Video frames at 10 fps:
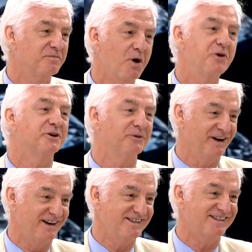
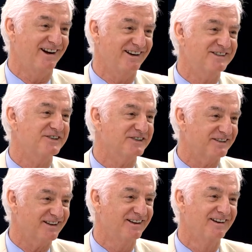motorways.
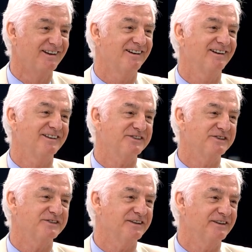Yeah, this
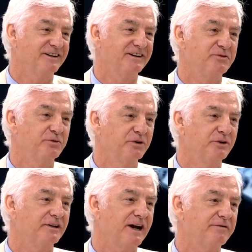is in
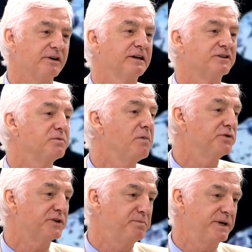rural Africa, to
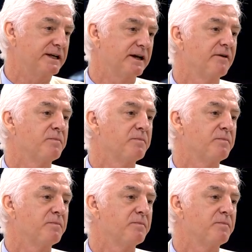Mozambique,